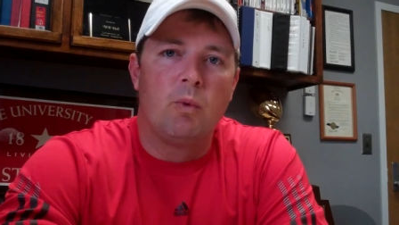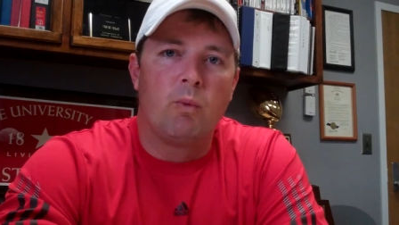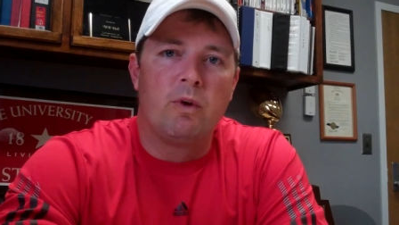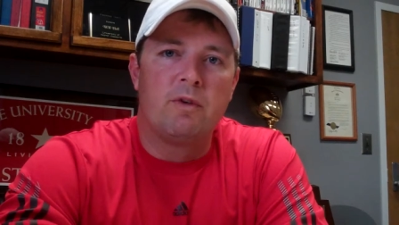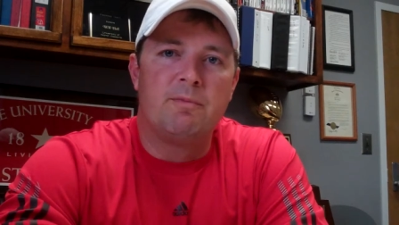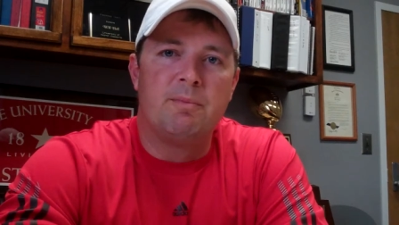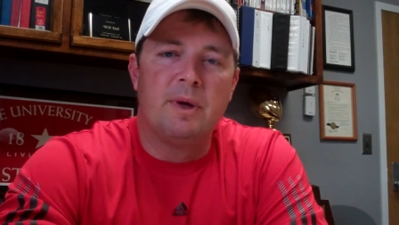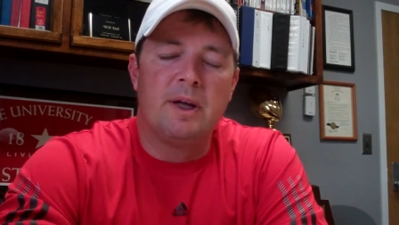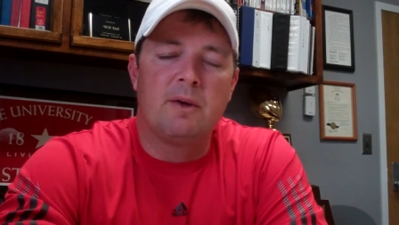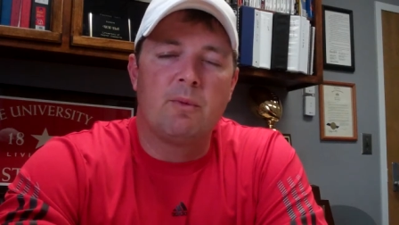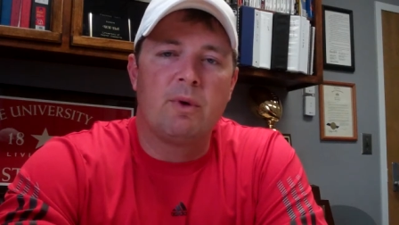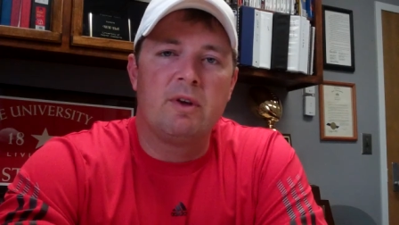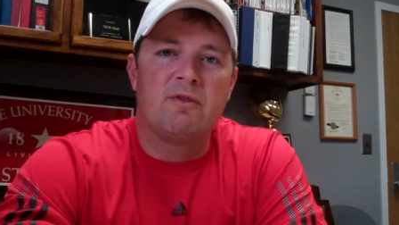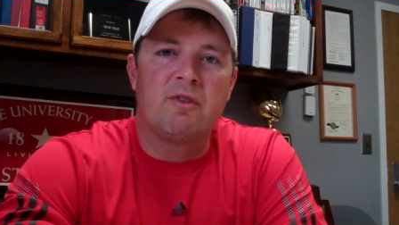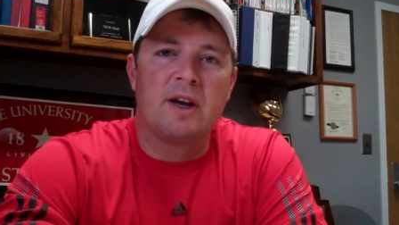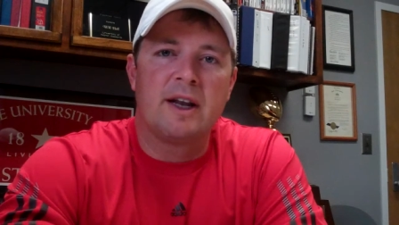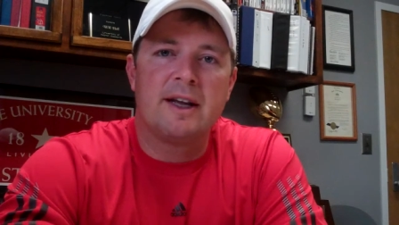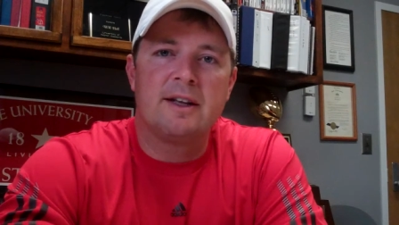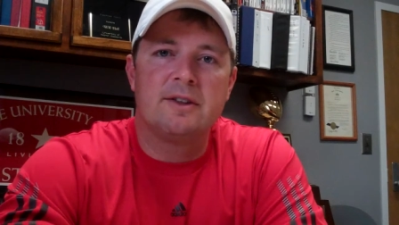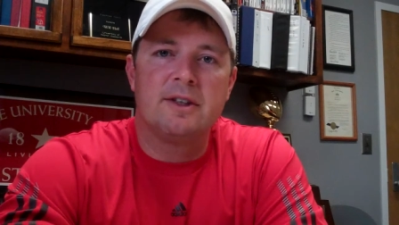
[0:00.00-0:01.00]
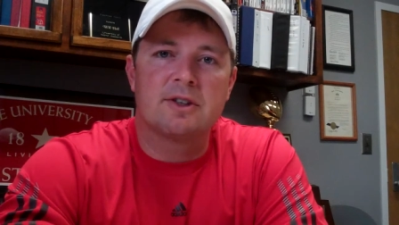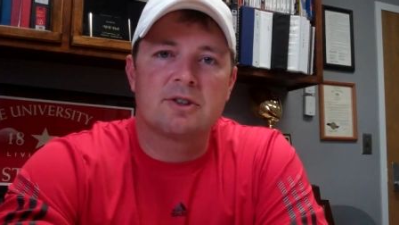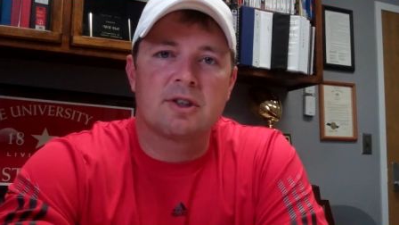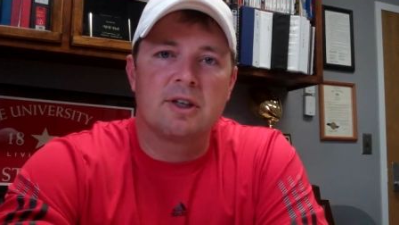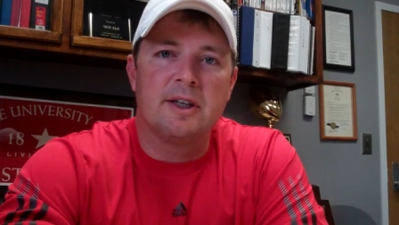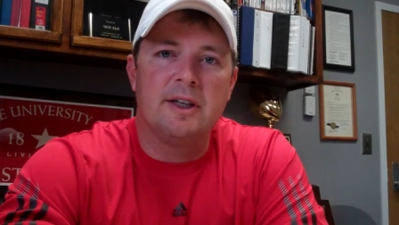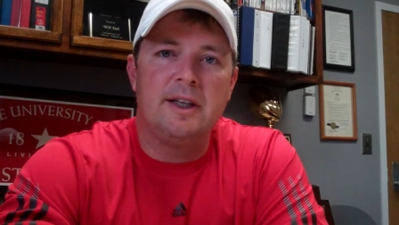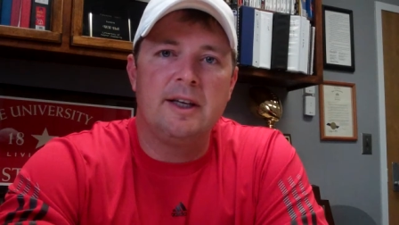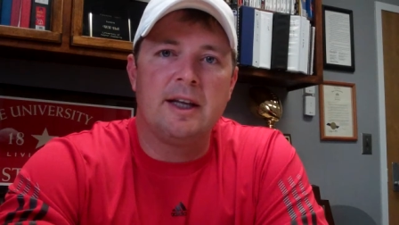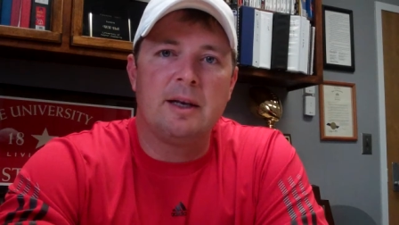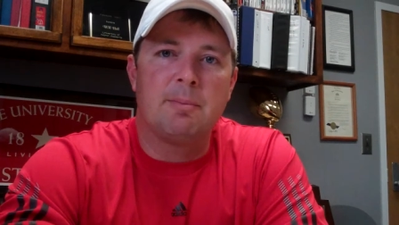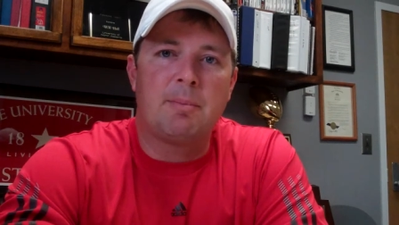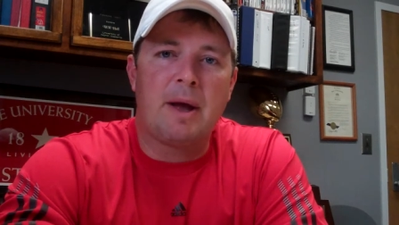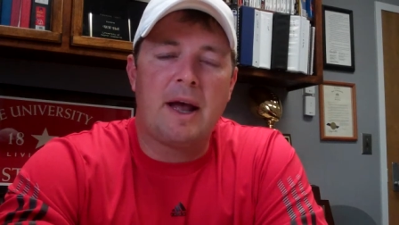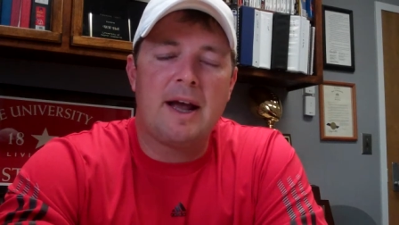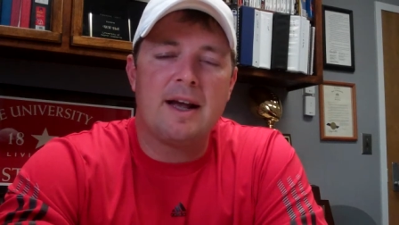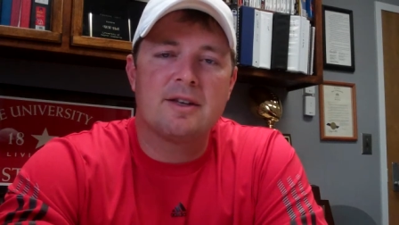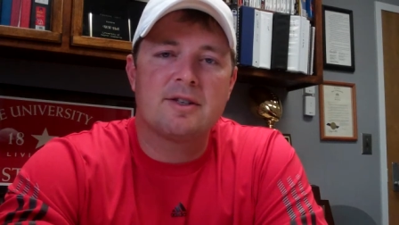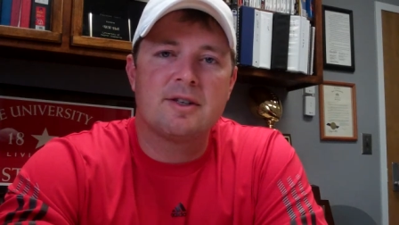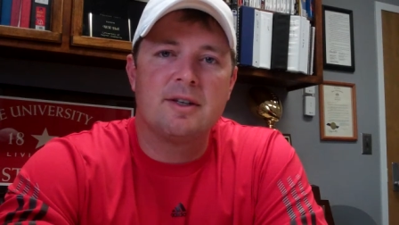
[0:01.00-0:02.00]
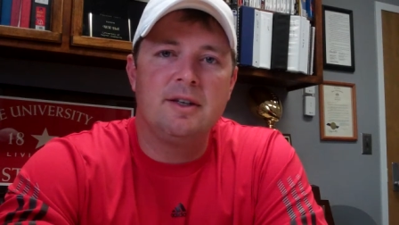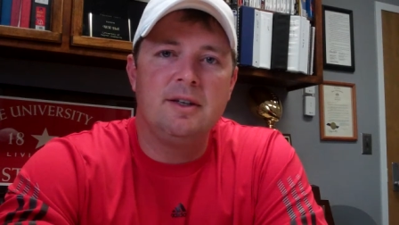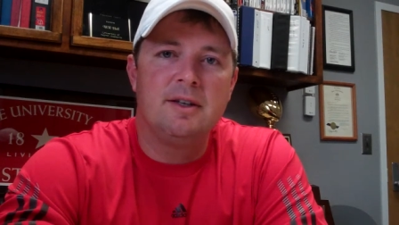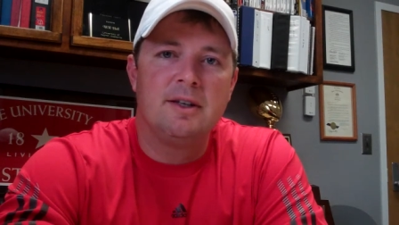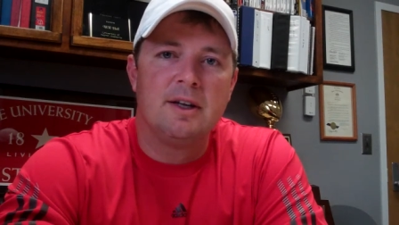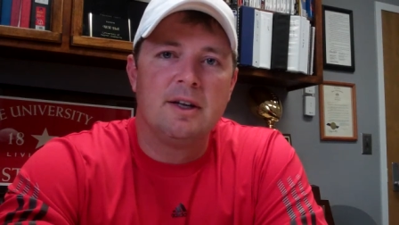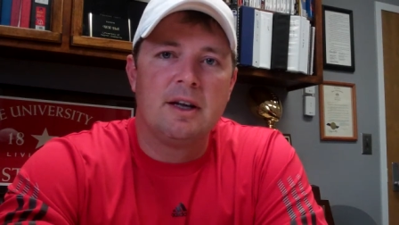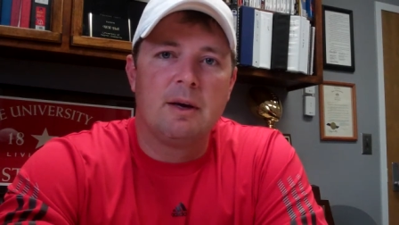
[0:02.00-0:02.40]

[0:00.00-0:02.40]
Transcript: we've been we we've led this league in passing,